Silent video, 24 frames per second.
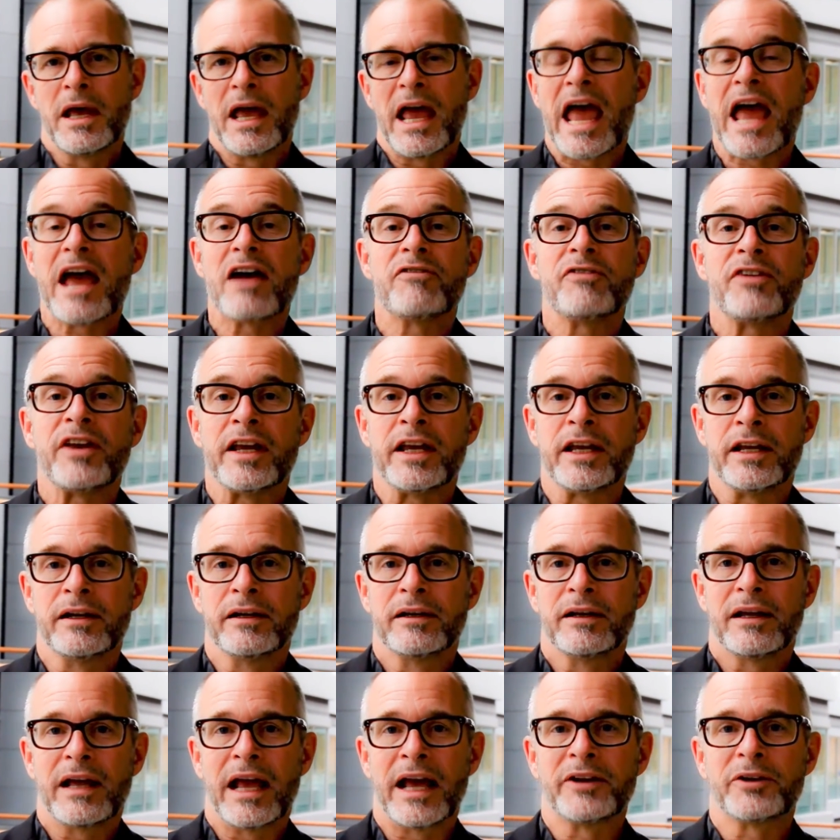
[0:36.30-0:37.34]
heavy
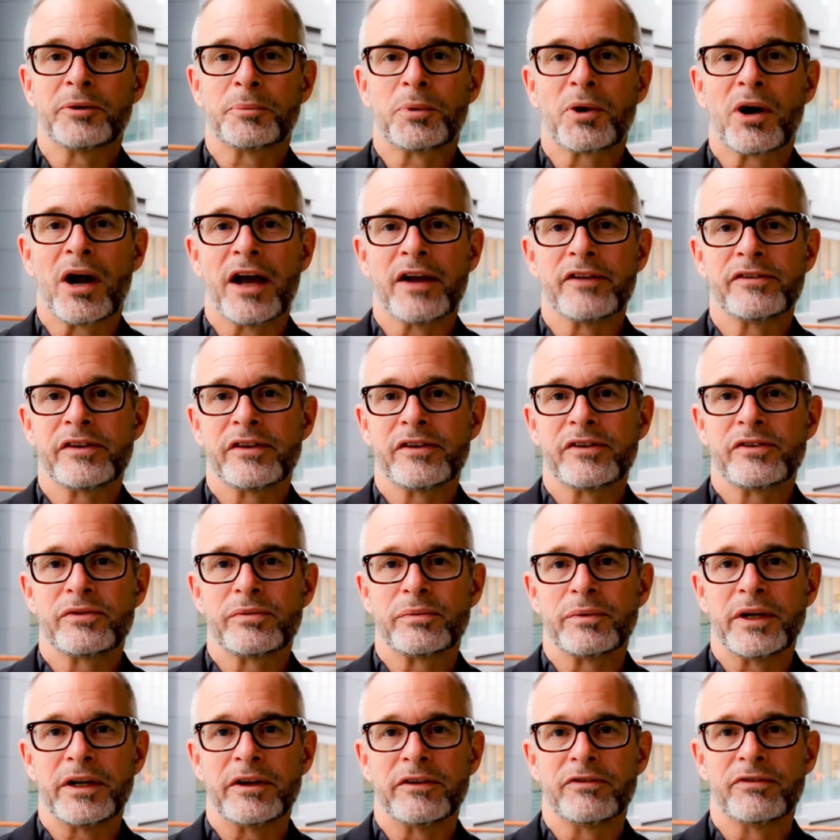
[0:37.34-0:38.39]
enterprises
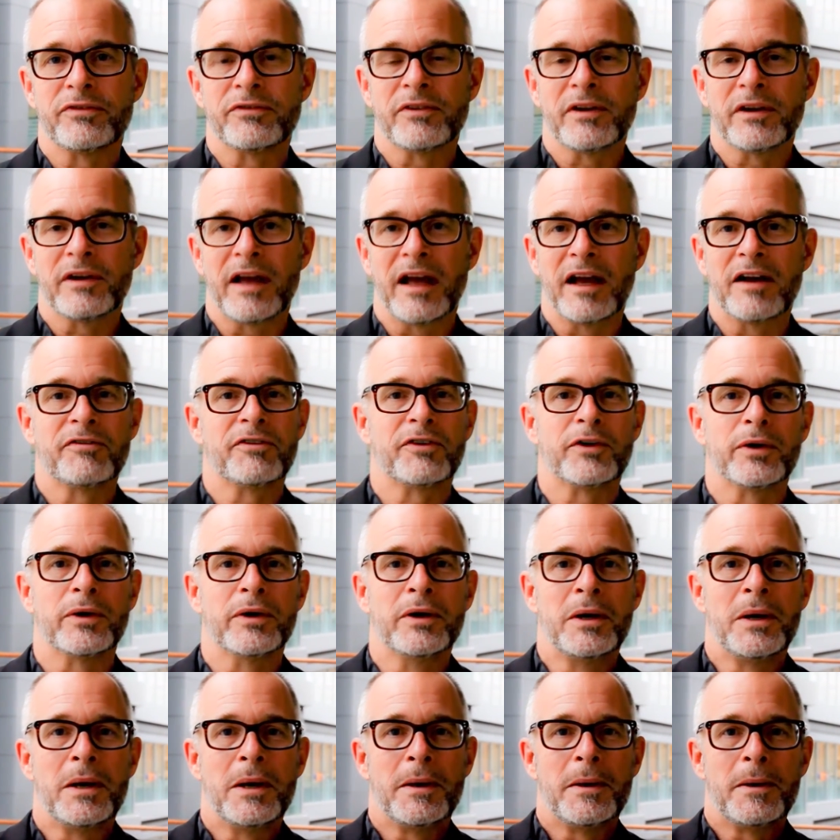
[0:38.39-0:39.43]
we've ever
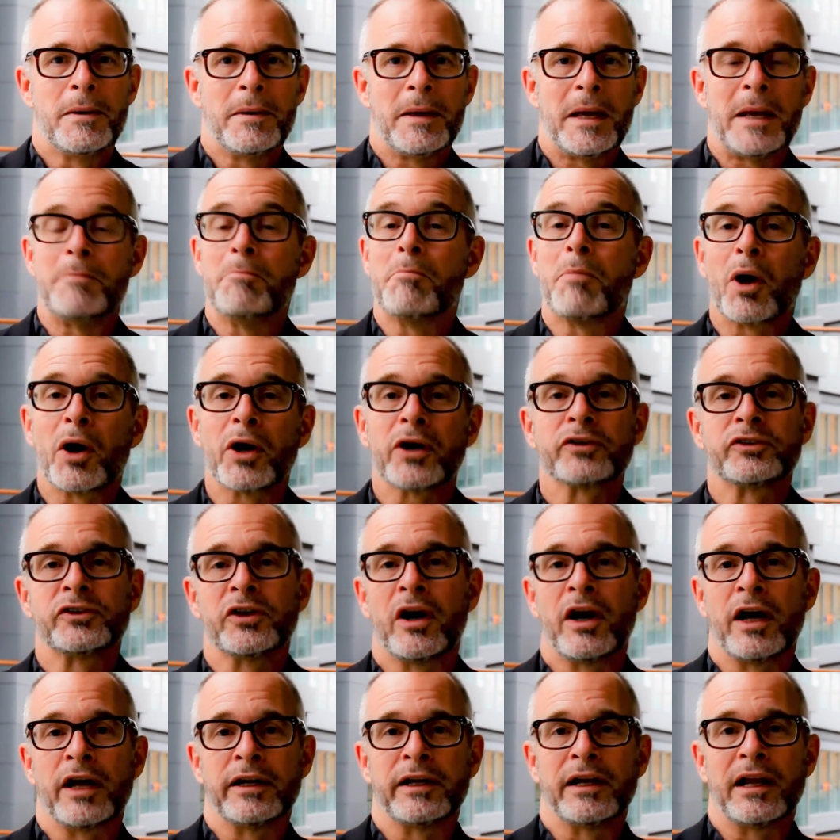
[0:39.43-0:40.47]
embarked
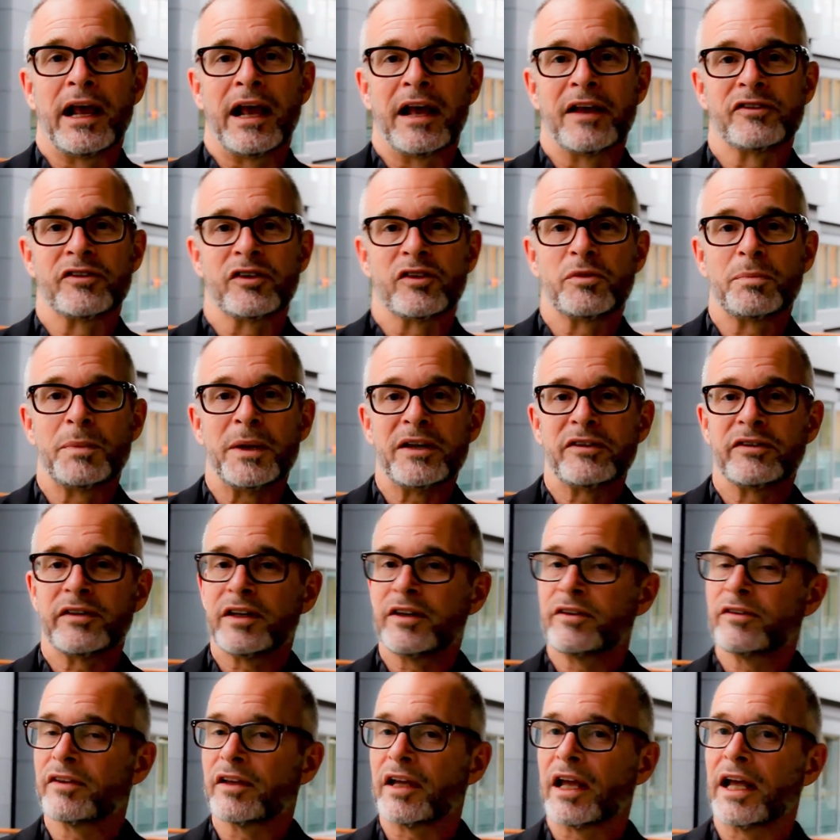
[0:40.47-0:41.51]
on as a
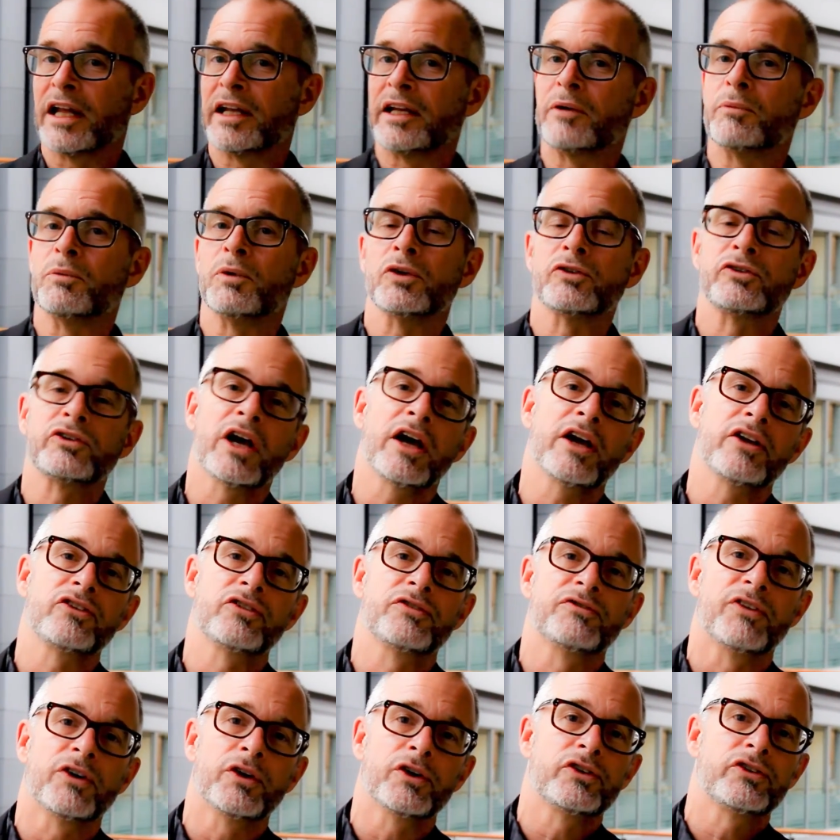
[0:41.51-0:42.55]
species, and it will touch
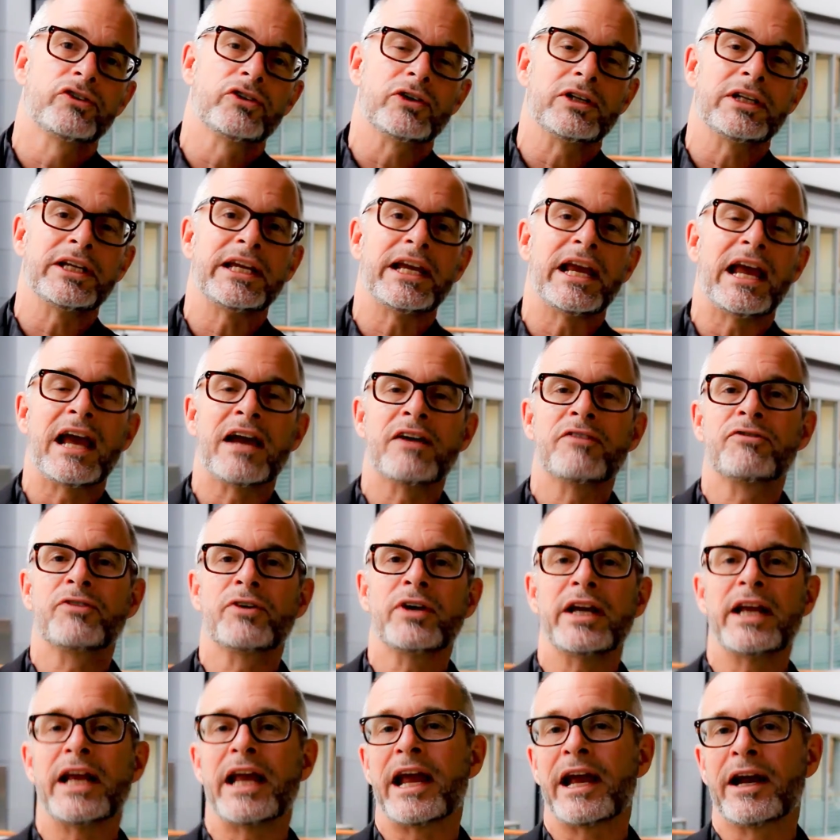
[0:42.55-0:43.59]
virtually
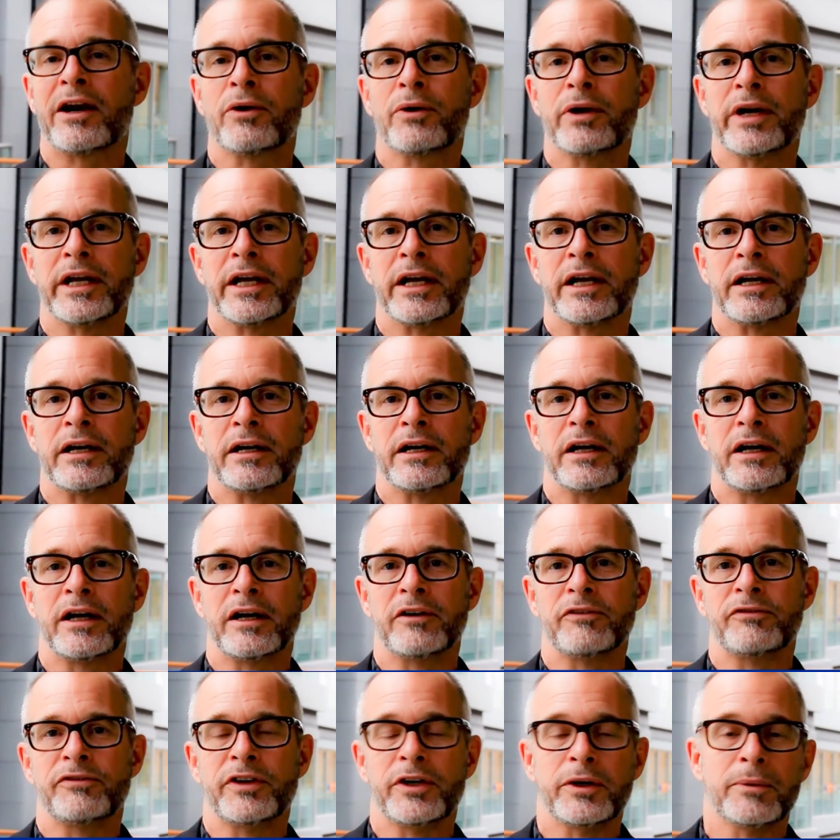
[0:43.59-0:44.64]
every area
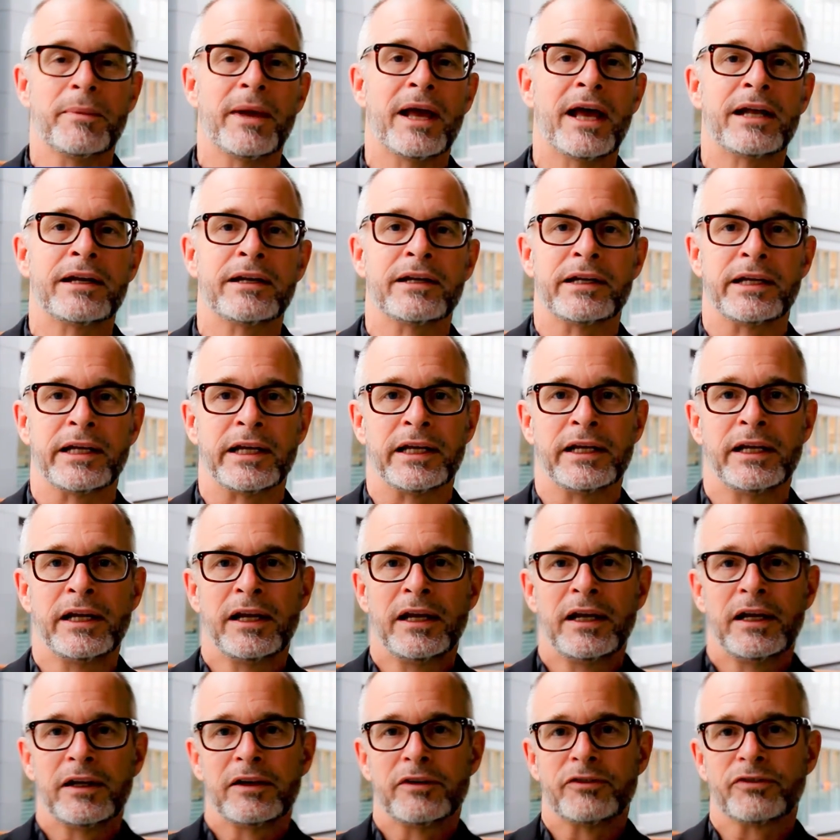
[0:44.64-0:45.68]
of humanity
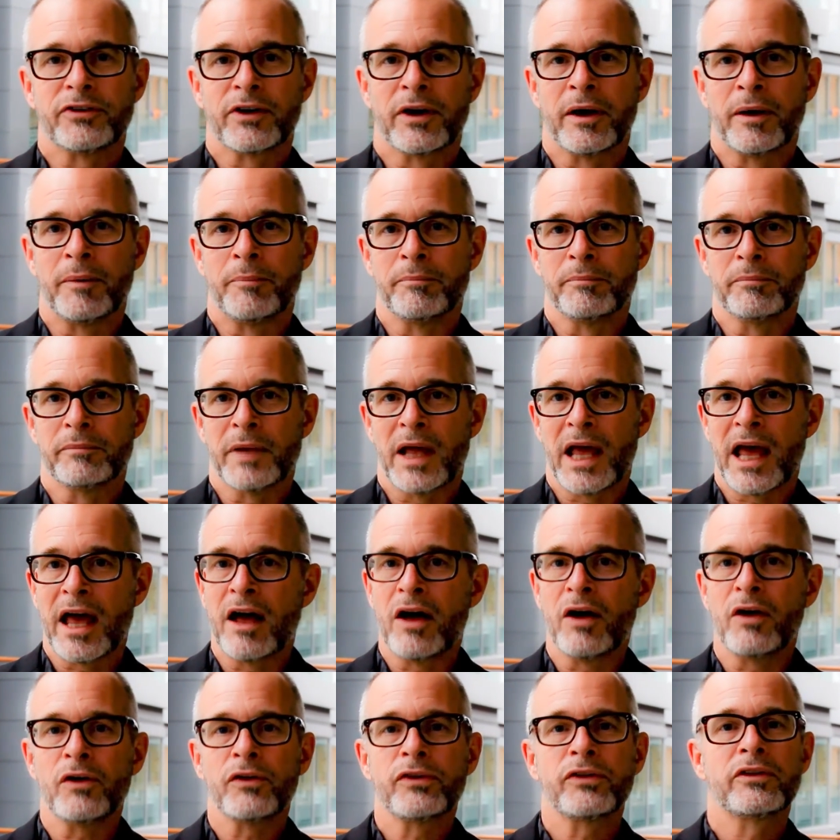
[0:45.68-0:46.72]
from
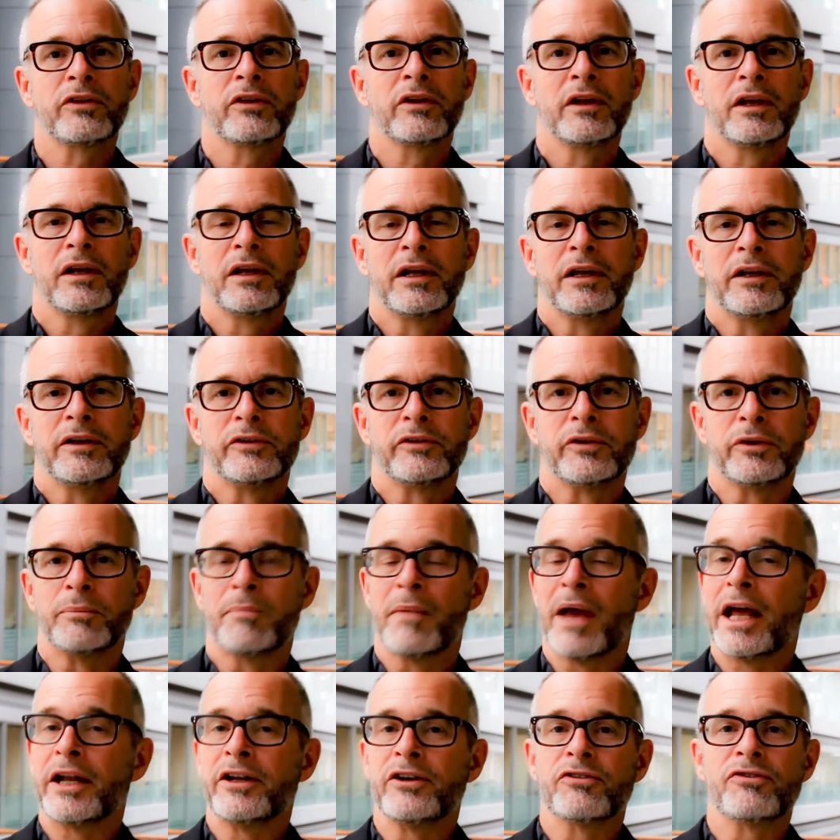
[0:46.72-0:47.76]
health to
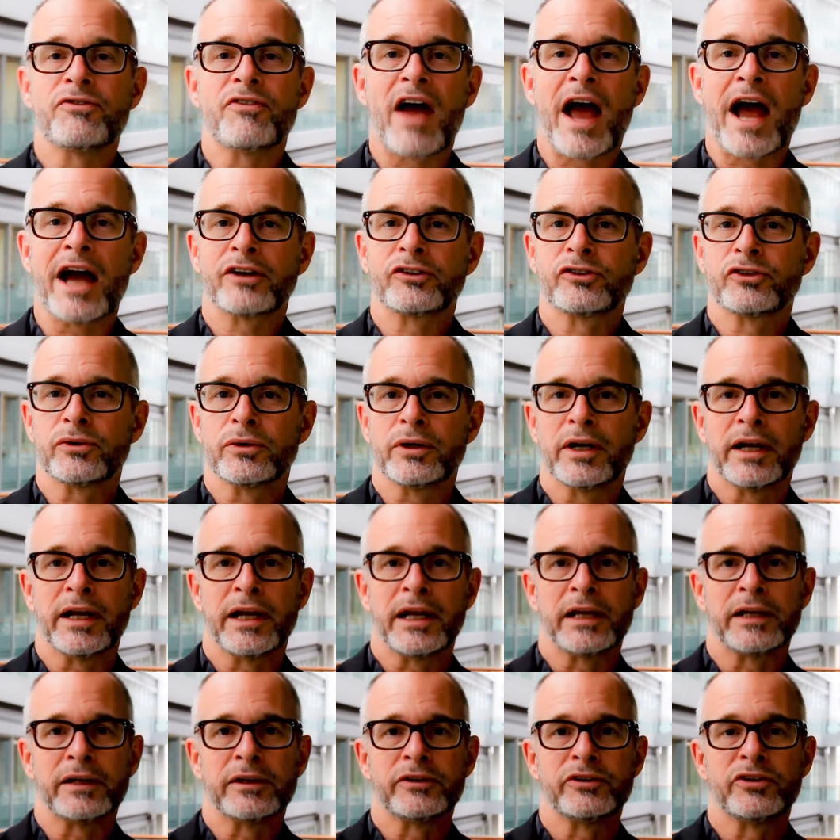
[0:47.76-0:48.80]

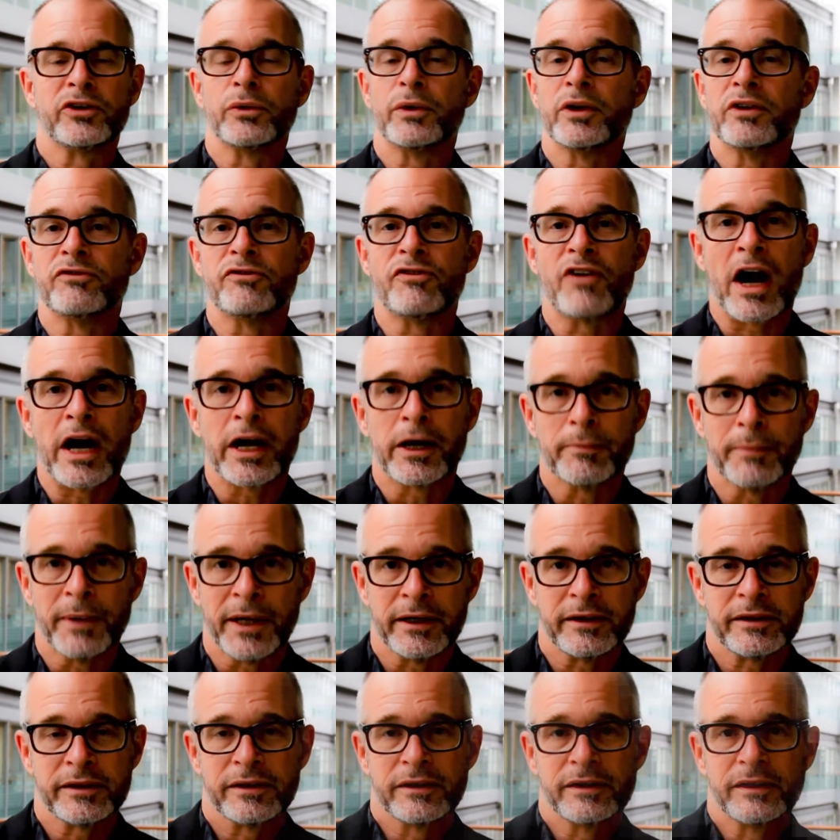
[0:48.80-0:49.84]
manufacturing to
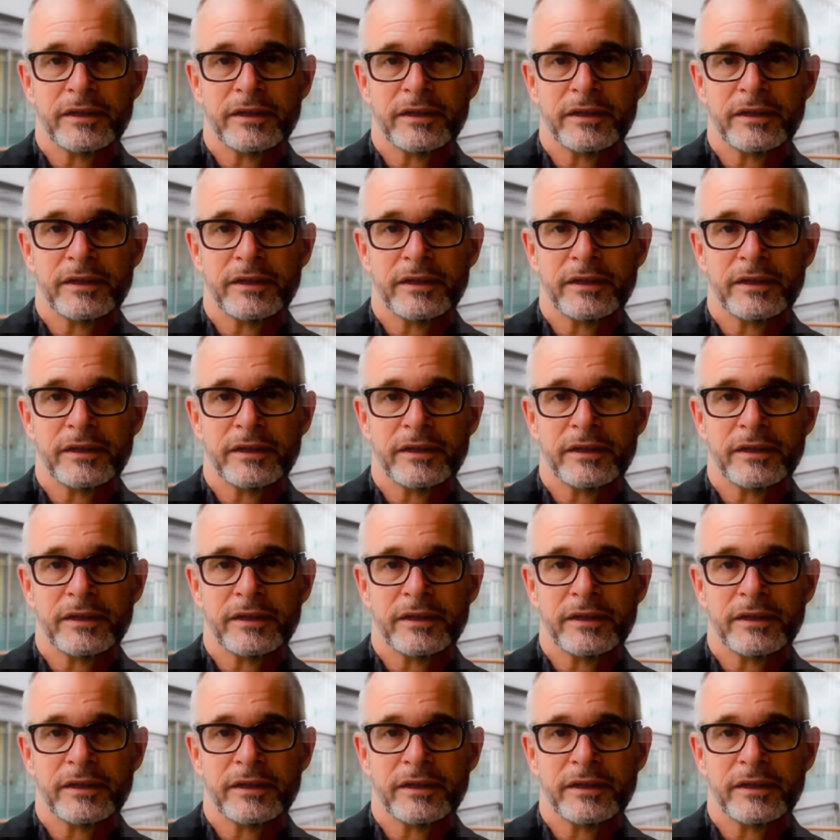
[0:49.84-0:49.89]
environment.